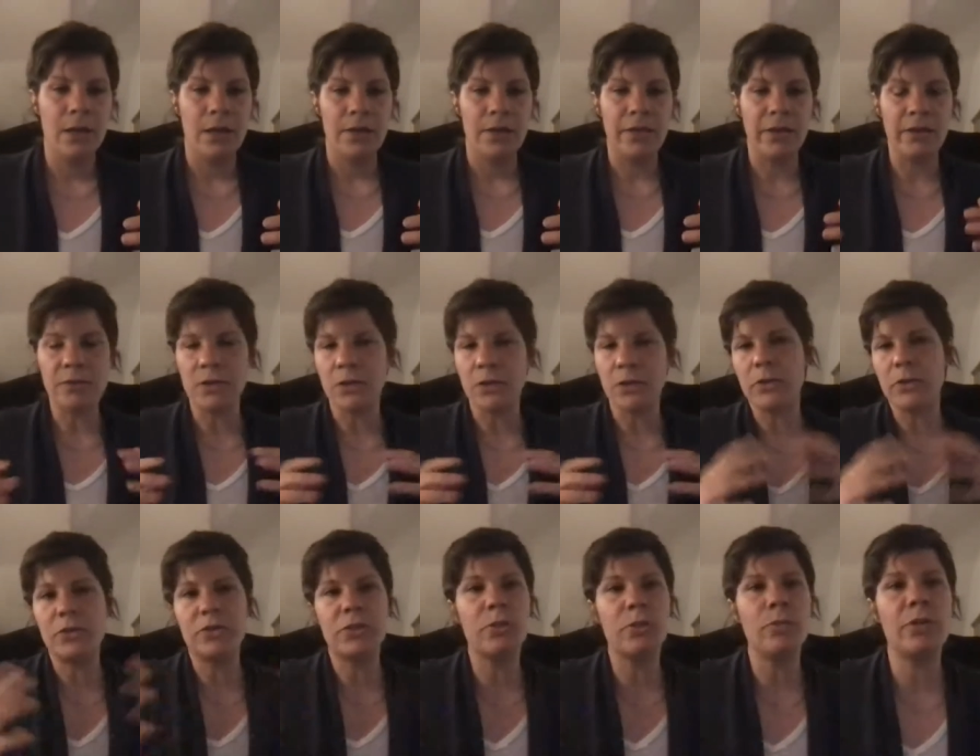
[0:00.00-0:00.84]
there's only
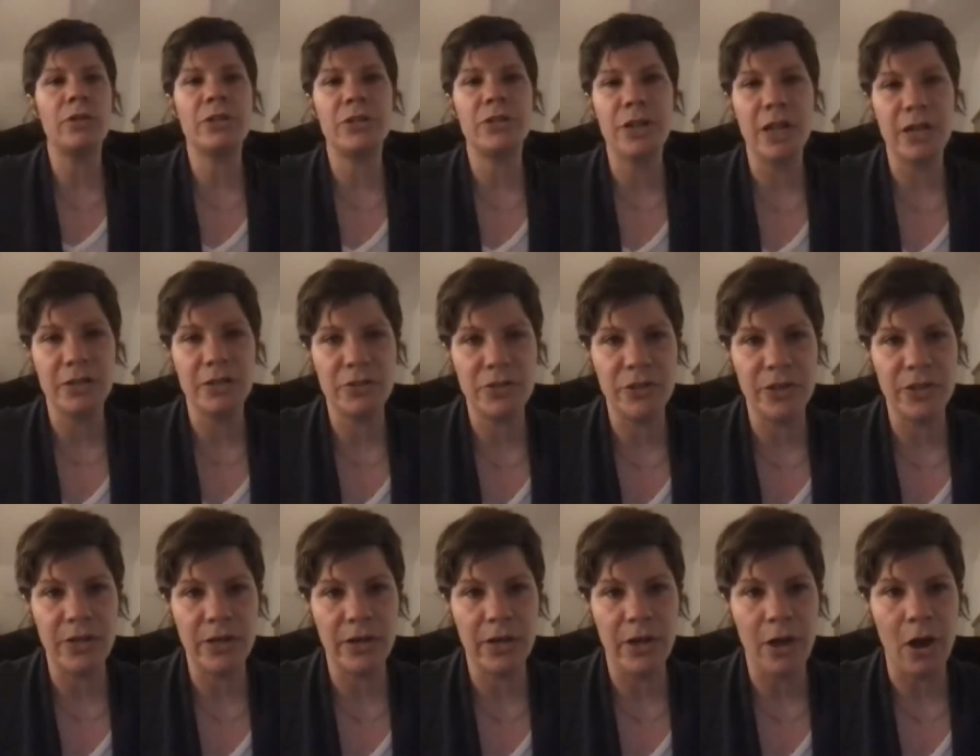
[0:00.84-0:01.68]
so much
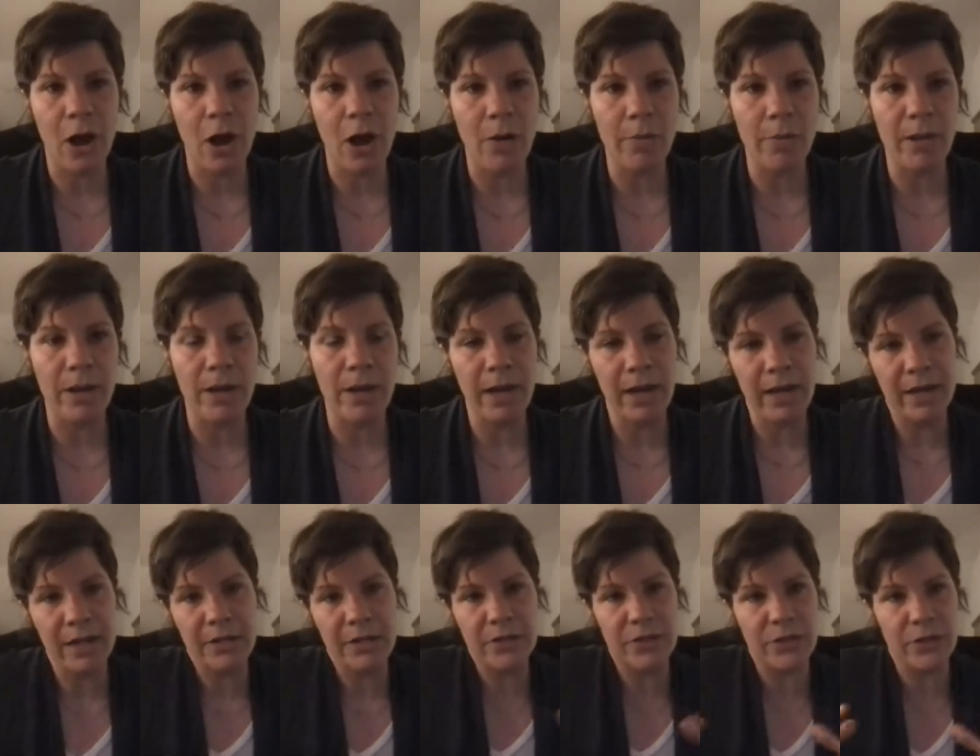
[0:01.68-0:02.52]
nitrogen and carbon in
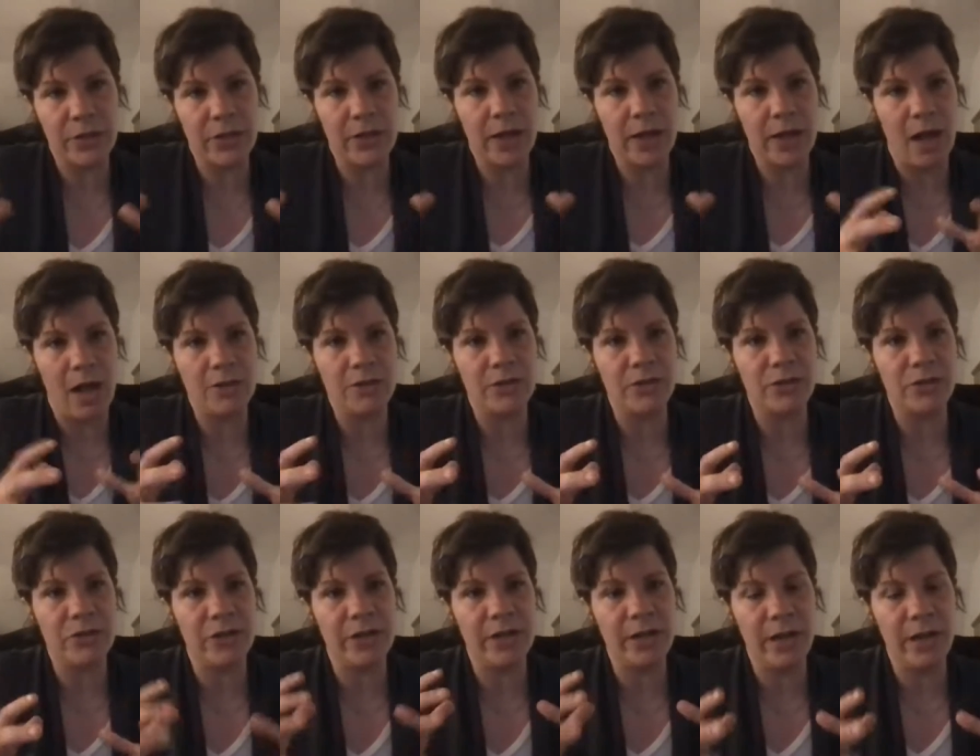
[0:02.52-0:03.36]
a certain
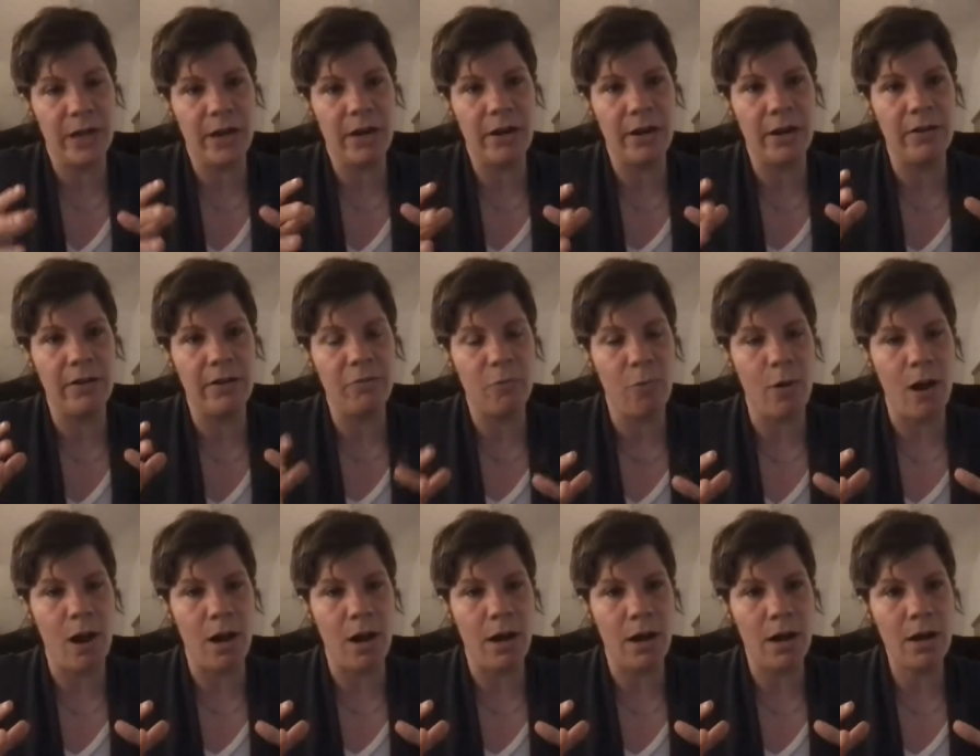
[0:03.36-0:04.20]
concentrated area of
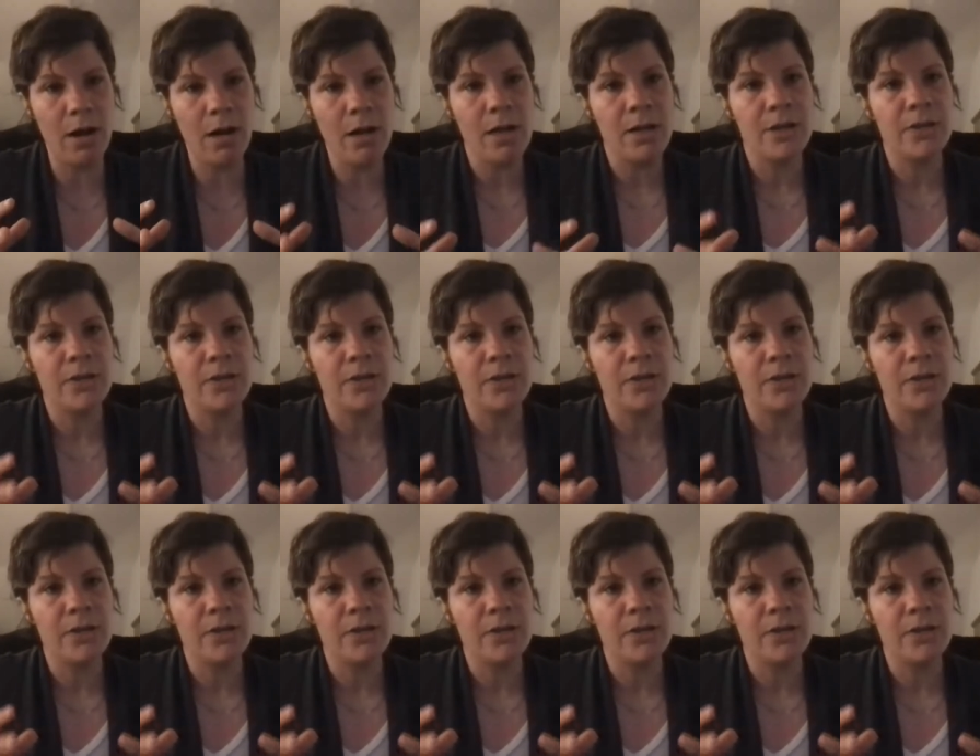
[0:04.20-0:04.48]
water.